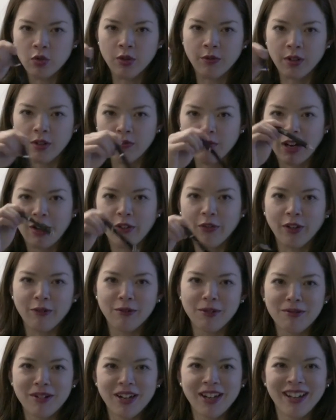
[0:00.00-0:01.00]
driven around
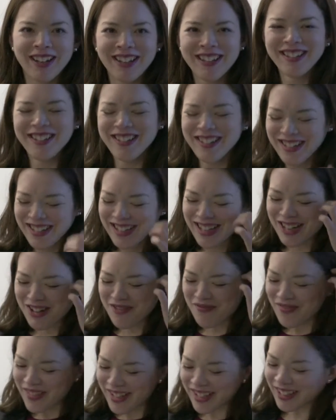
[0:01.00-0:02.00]
everywhere.
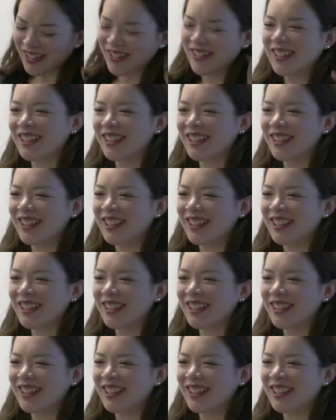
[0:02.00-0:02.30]
So